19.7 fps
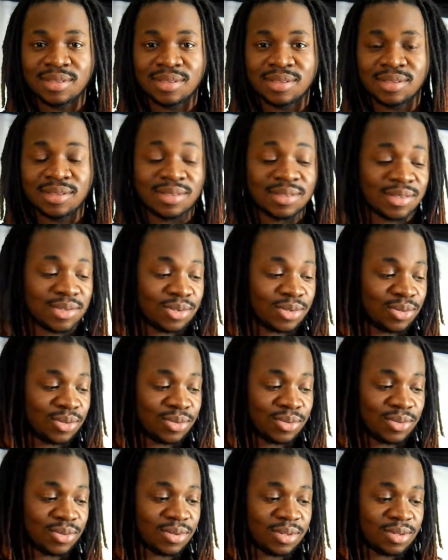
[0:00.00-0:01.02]

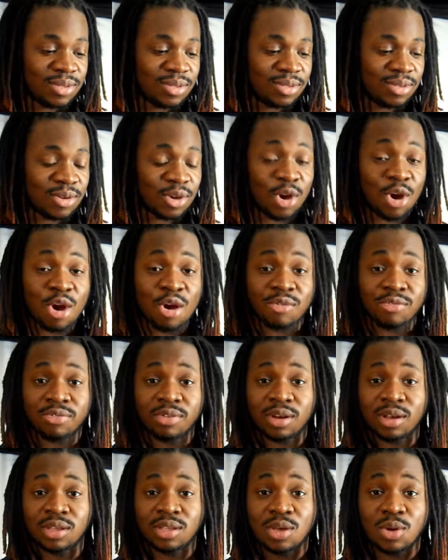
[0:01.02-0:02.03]
into your girlfriend,